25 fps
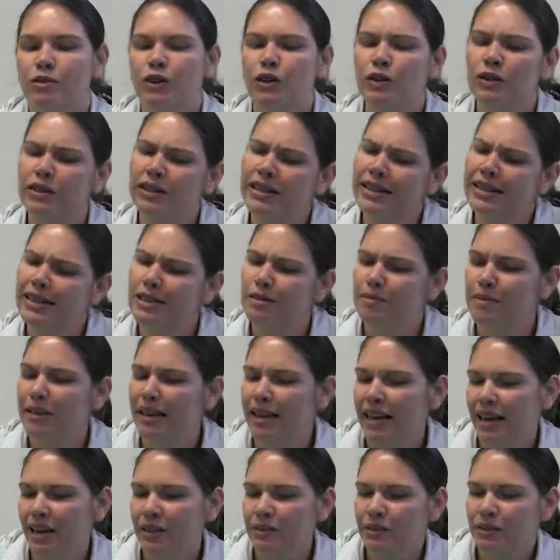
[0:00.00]
All things
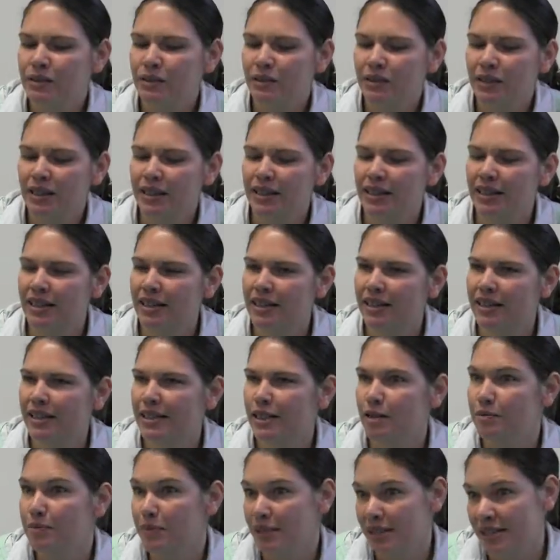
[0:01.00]
being equal, the
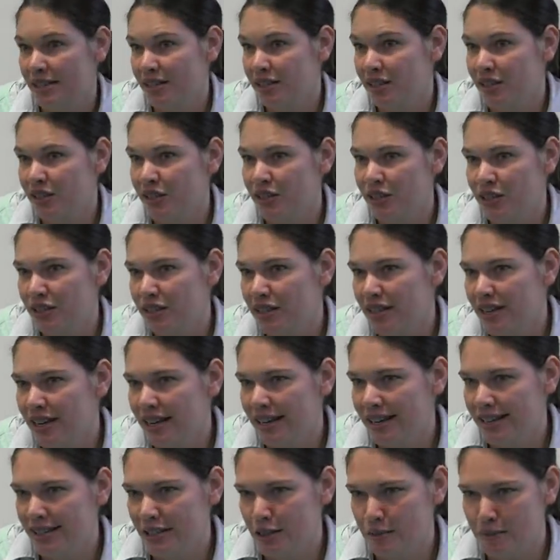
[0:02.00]
simplest solution
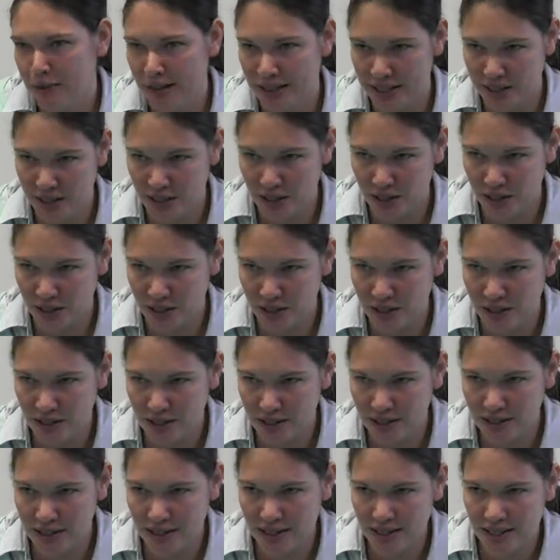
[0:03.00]
is the best
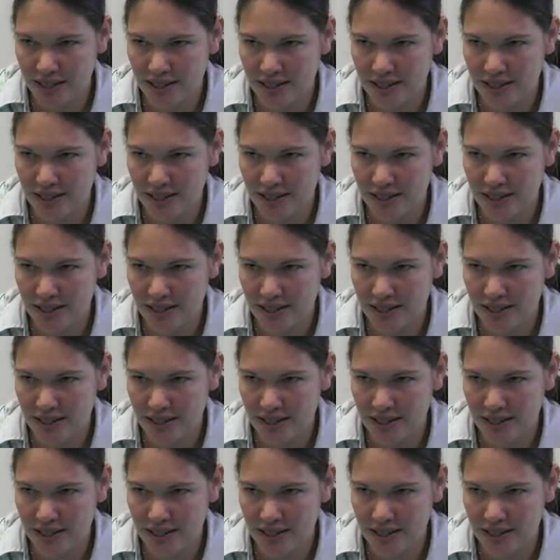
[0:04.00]
solution.